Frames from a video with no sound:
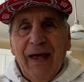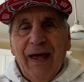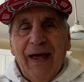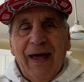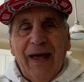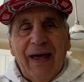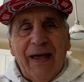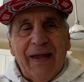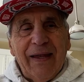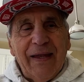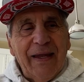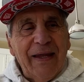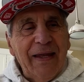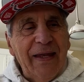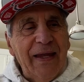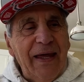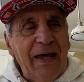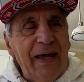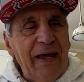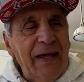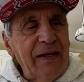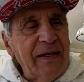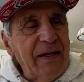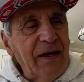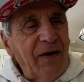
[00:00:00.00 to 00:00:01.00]
And in the
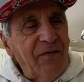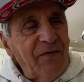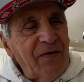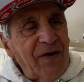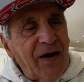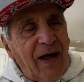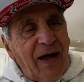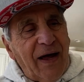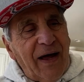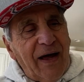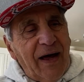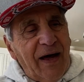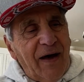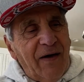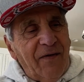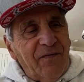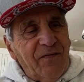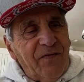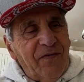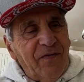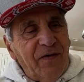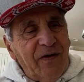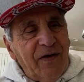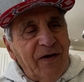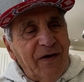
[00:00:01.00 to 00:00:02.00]
end of it, I
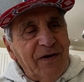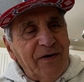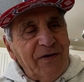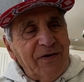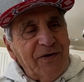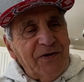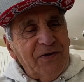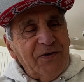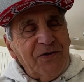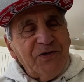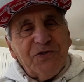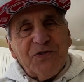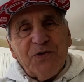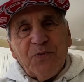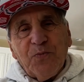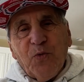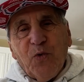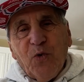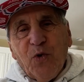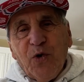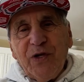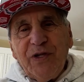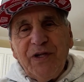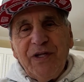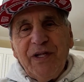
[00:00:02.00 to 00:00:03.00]
have some
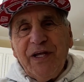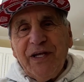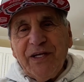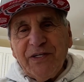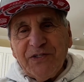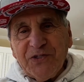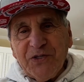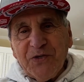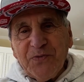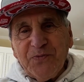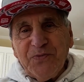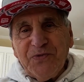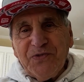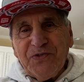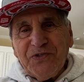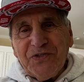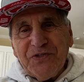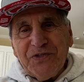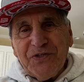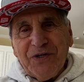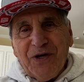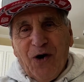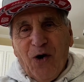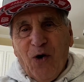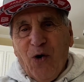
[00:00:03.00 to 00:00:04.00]
Wooden-isms,
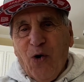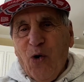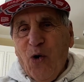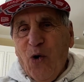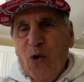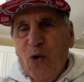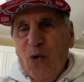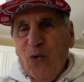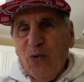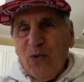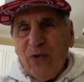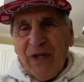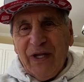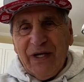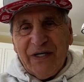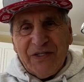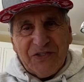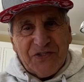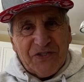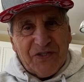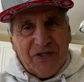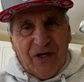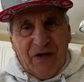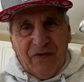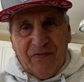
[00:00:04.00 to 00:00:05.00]
a whole
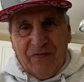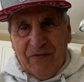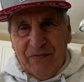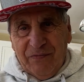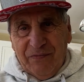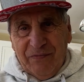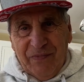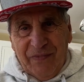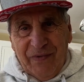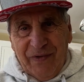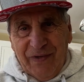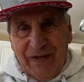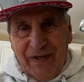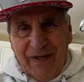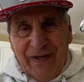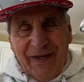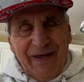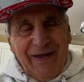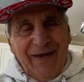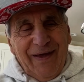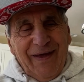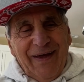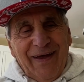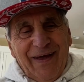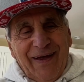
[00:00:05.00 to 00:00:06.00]
list of them.
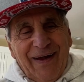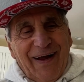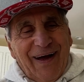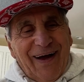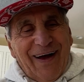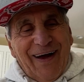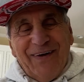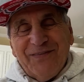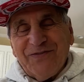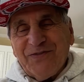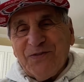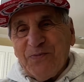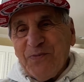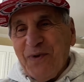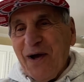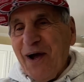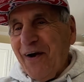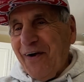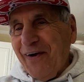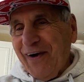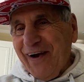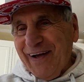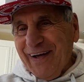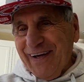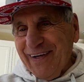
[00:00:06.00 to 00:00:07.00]
I have some
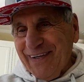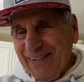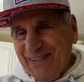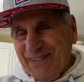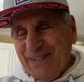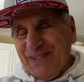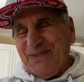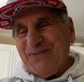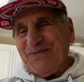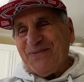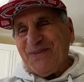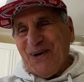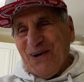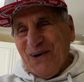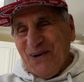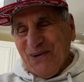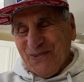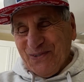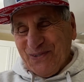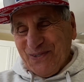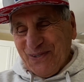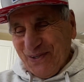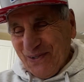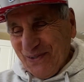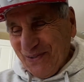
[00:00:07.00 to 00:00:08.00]
Harrick-isms
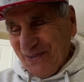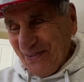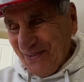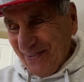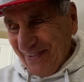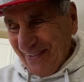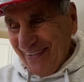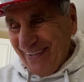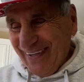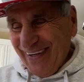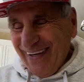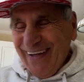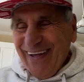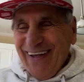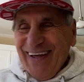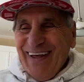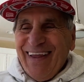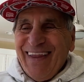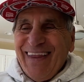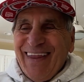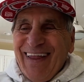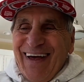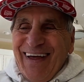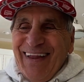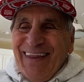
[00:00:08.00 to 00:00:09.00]
also.
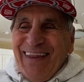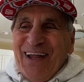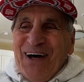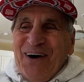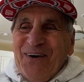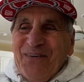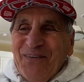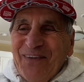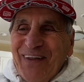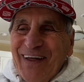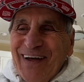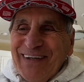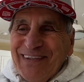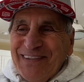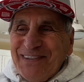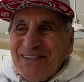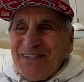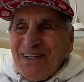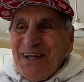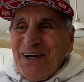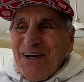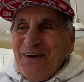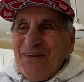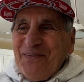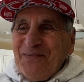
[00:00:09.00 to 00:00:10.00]
They love that
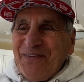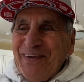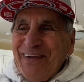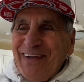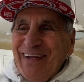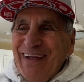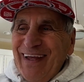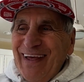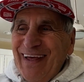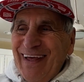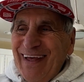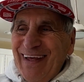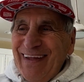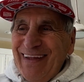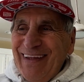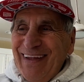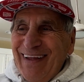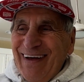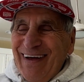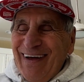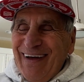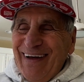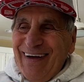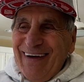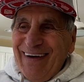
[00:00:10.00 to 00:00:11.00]
stuff,
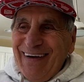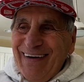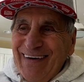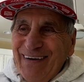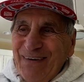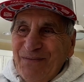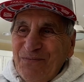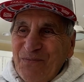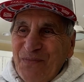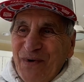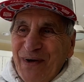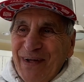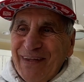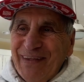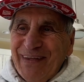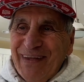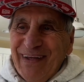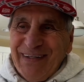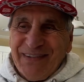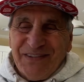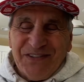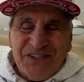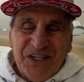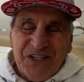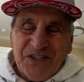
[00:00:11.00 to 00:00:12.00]
but
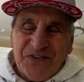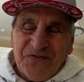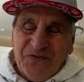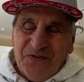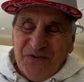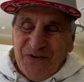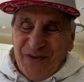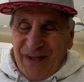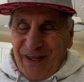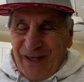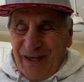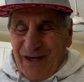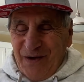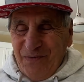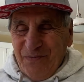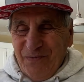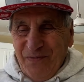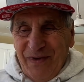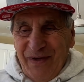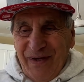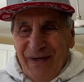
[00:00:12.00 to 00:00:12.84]
that's just for them.